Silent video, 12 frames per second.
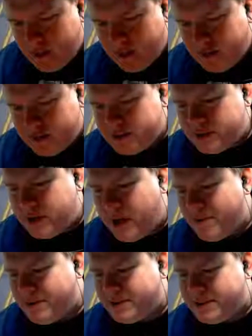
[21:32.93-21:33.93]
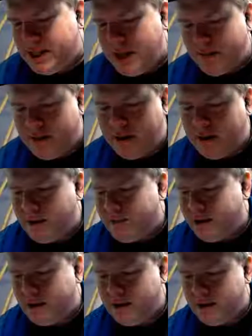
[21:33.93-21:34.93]
Snappy snap. Here, I'm
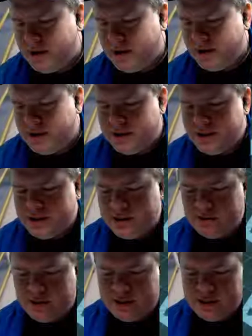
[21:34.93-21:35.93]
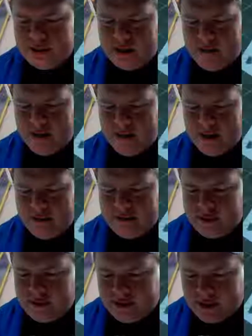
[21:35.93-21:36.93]
gonna switch this up. I might have
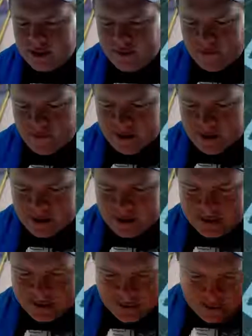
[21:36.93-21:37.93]
to use a different piece.